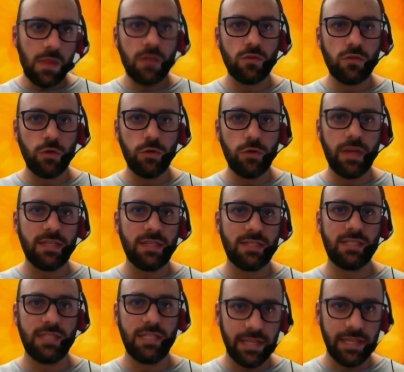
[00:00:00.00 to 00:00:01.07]
so you can
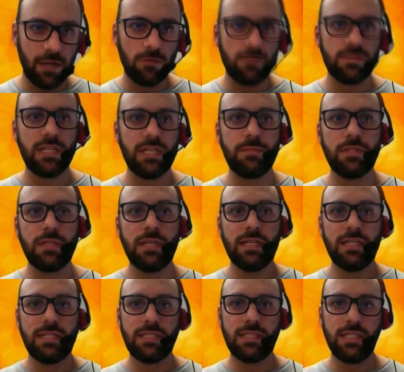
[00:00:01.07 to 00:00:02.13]
see the concept,
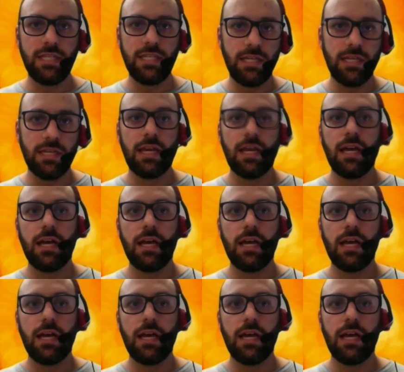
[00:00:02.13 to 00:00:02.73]
see